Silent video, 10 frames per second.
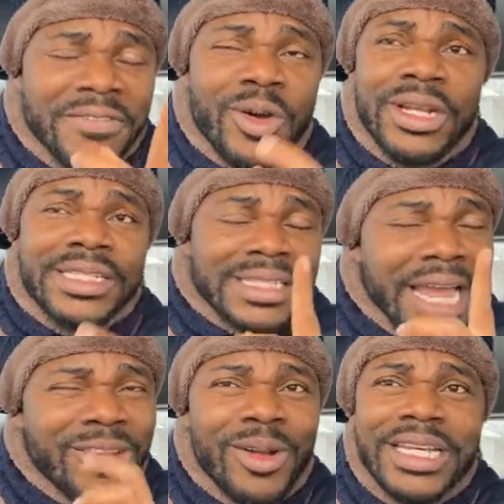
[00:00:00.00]

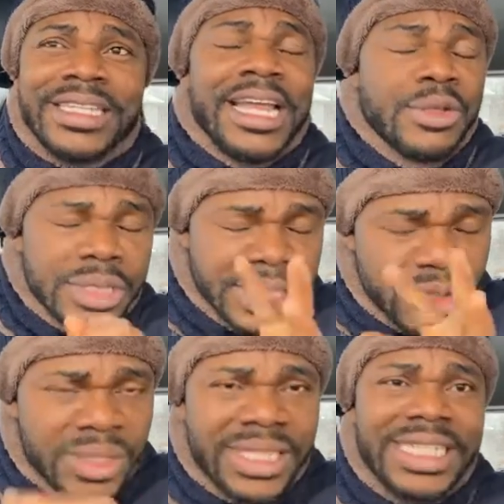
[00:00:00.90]
$10, and you
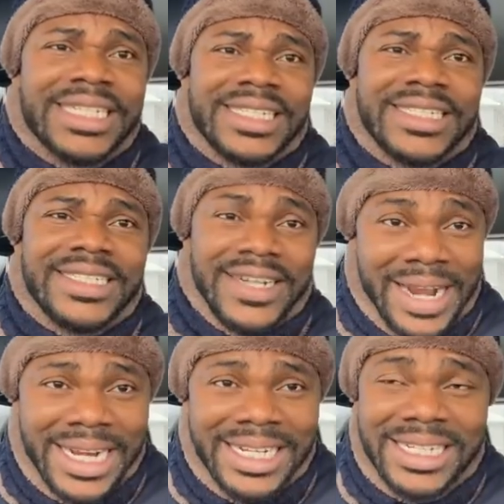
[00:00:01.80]
still succeed,
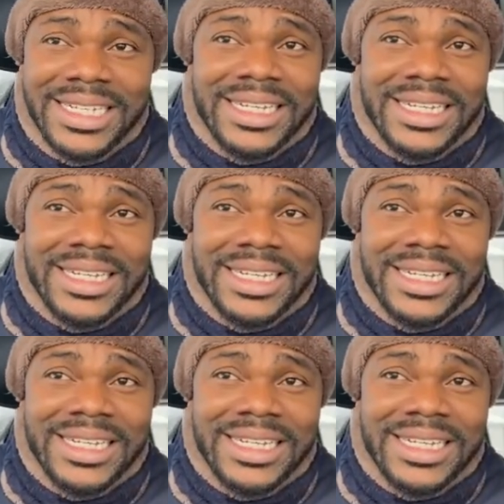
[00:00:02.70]
right?